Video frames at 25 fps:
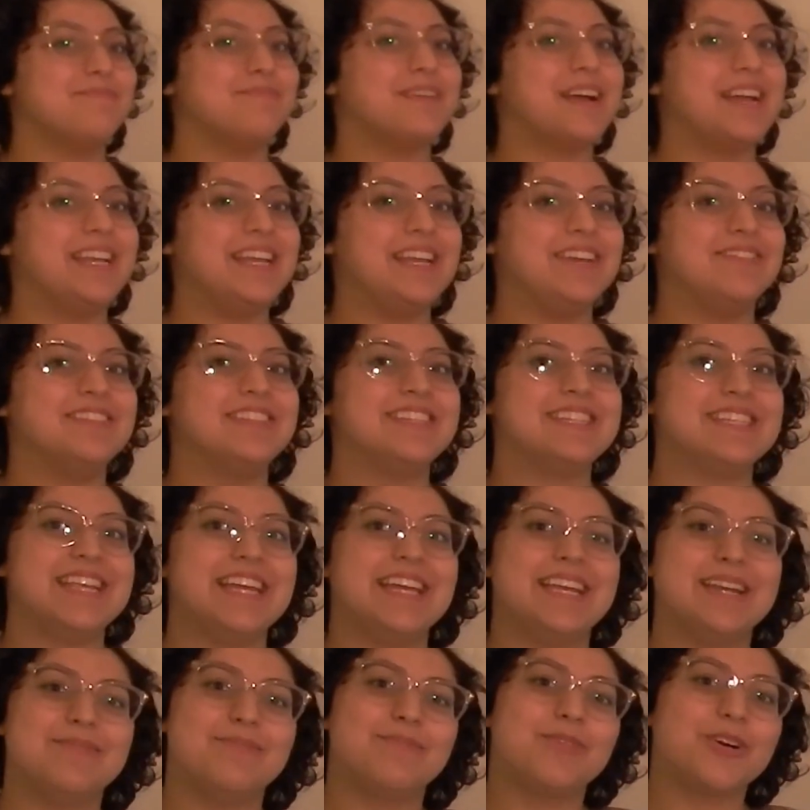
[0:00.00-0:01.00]
My name is
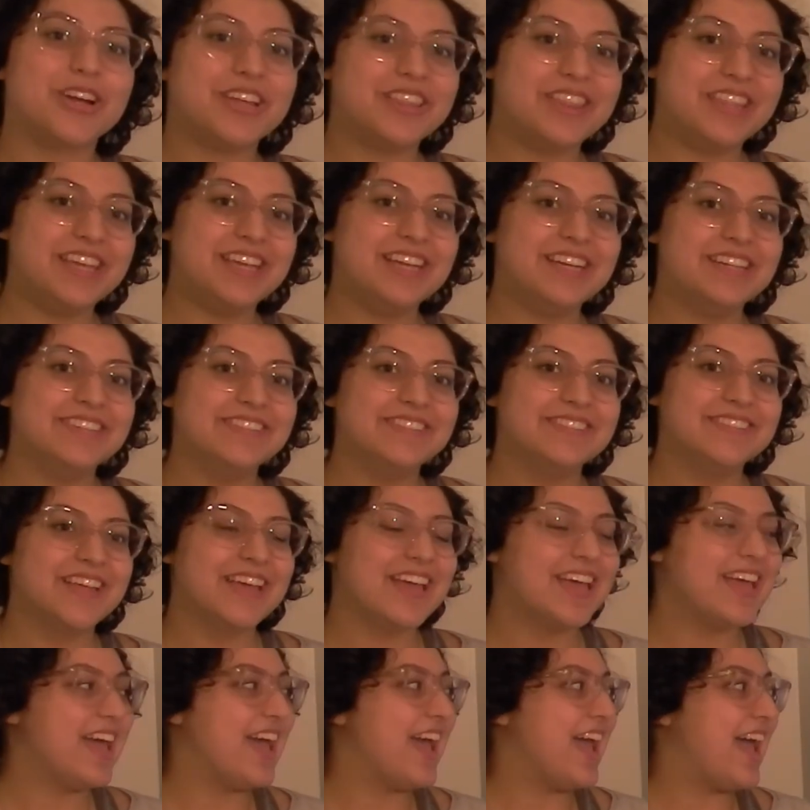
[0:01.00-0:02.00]
Nada Morthy,
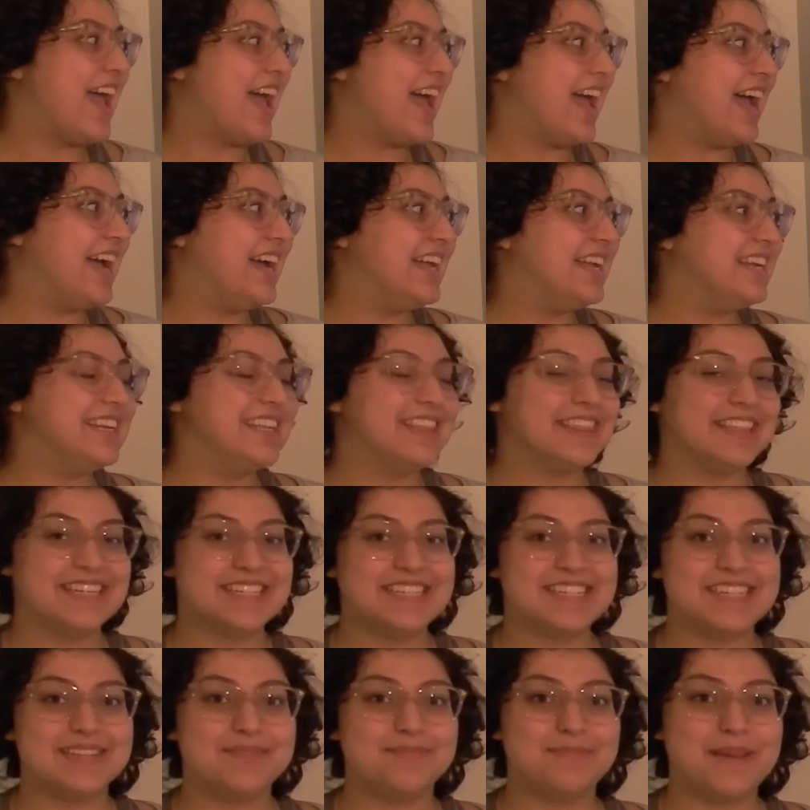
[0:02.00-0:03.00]
and
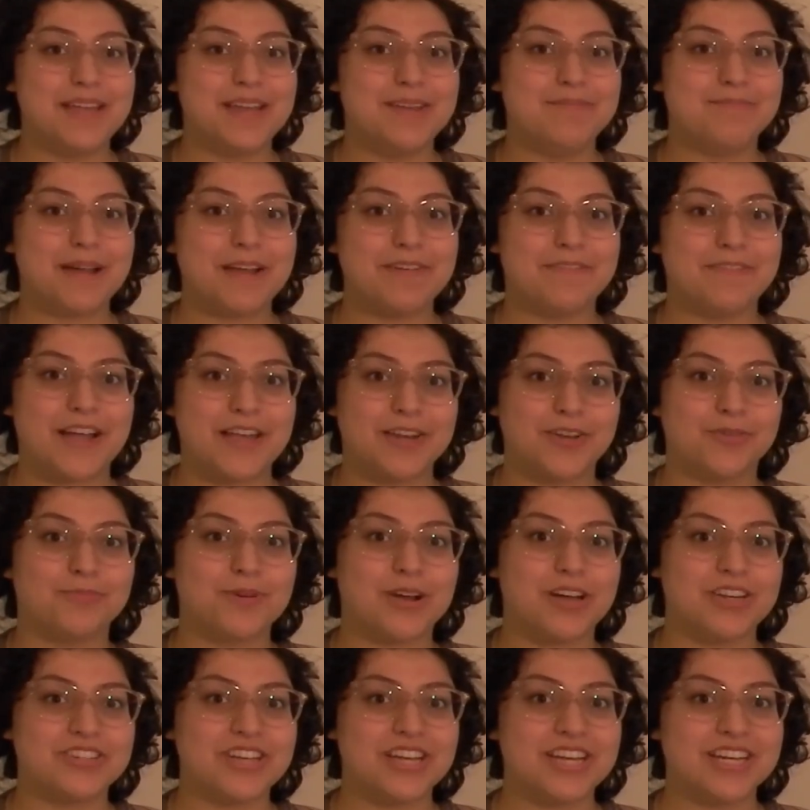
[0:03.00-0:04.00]
this has been my final
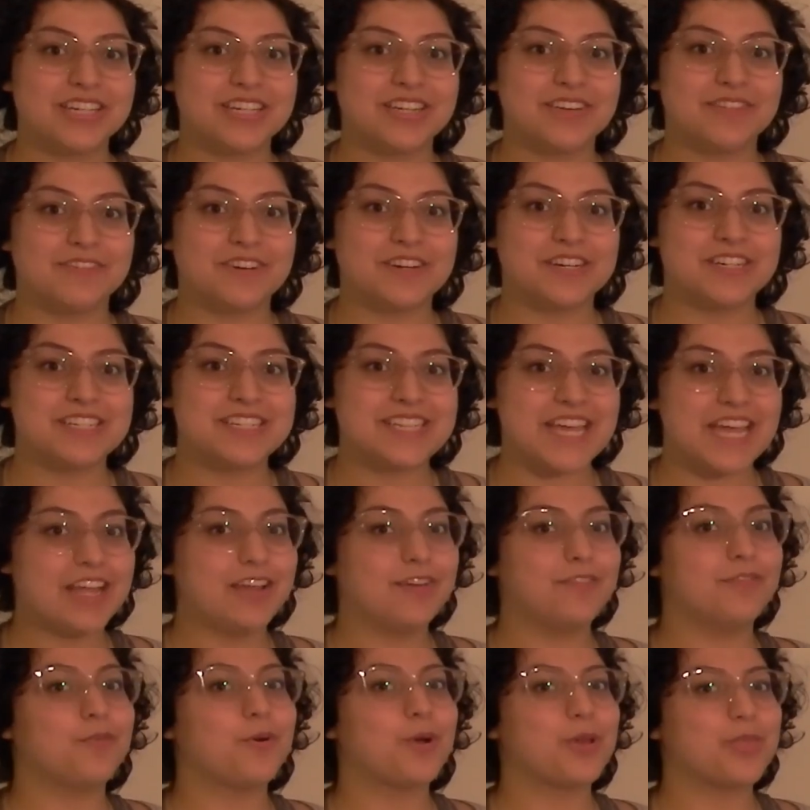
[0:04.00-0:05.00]
project for Psych
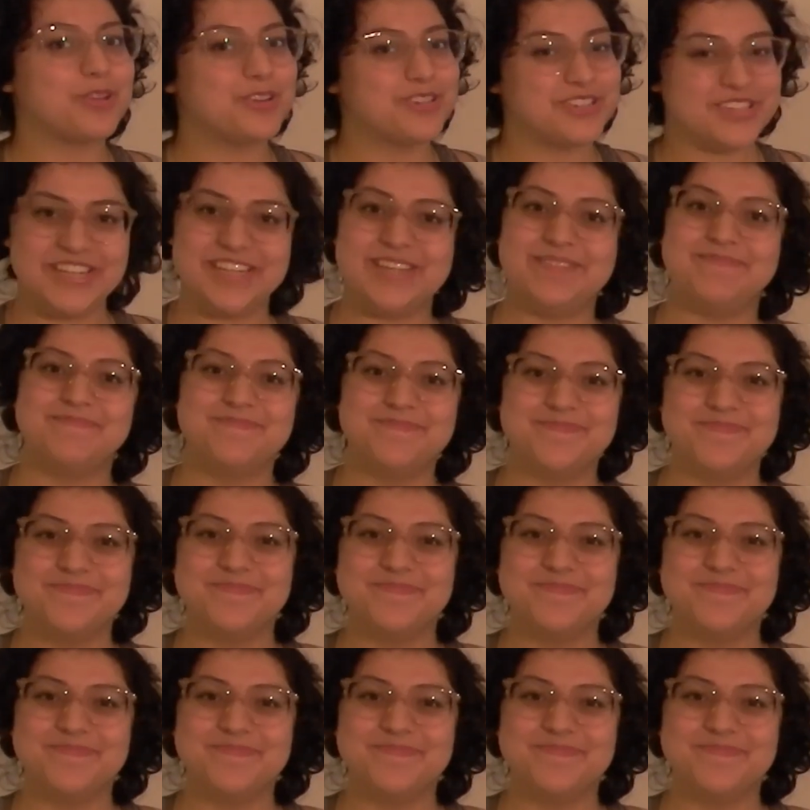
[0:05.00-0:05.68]
413.